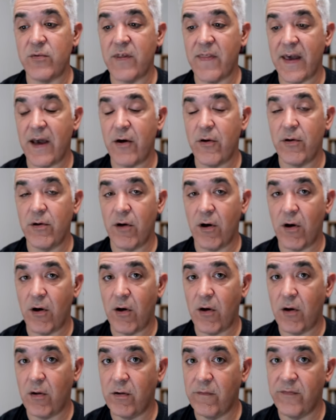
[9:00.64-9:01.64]
without
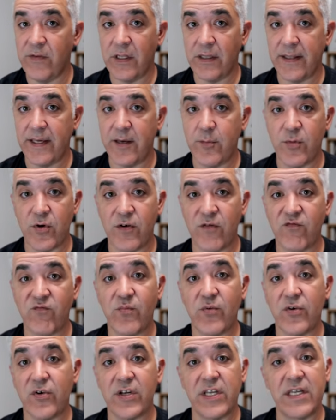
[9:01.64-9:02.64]
all of the labor of
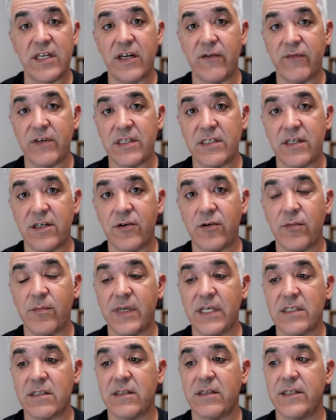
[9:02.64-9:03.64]
putting every single
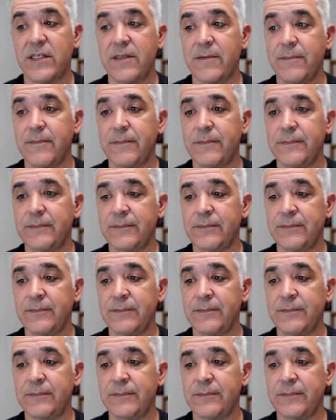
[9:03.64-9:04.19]
muscle in.